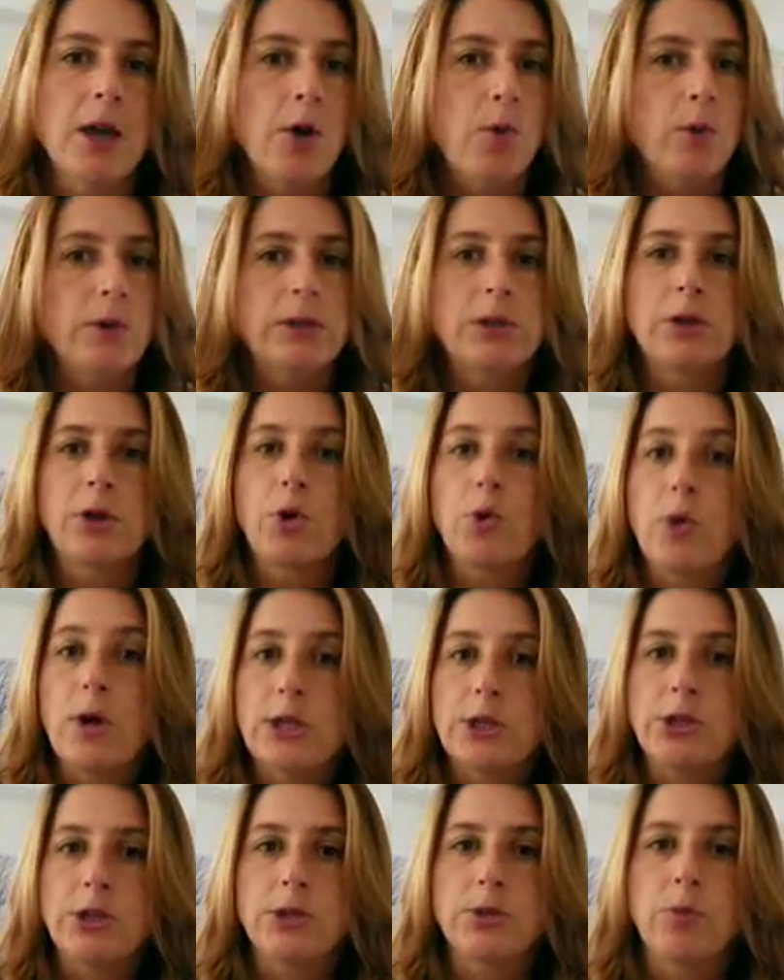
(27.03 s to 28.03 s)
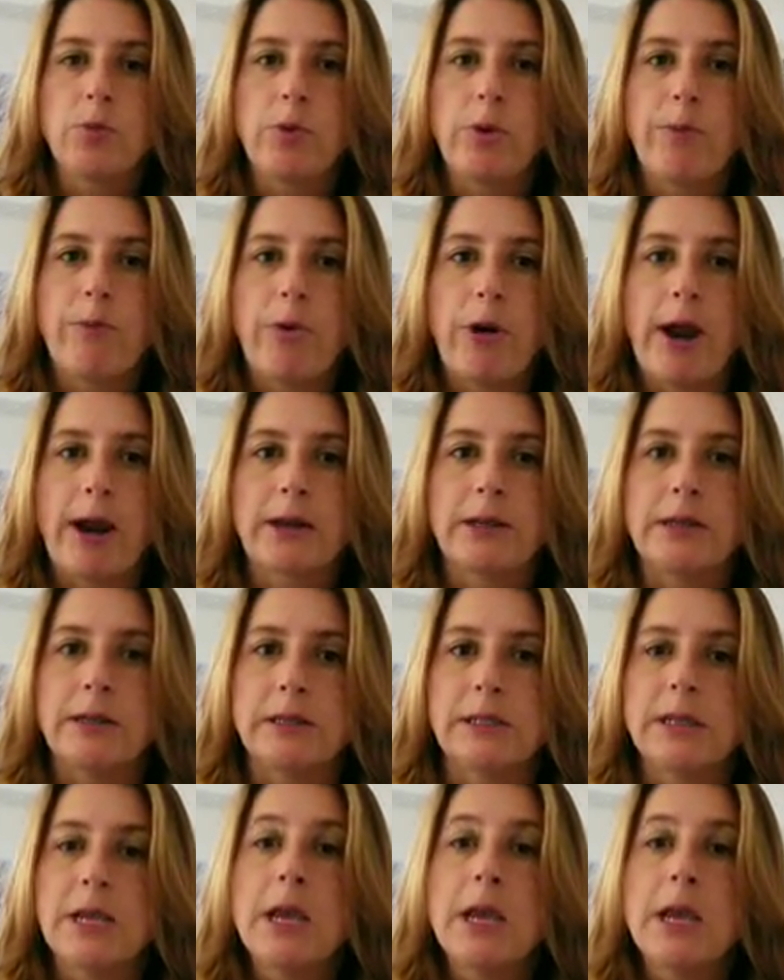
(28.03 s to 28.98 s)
What sort of questions will we practice?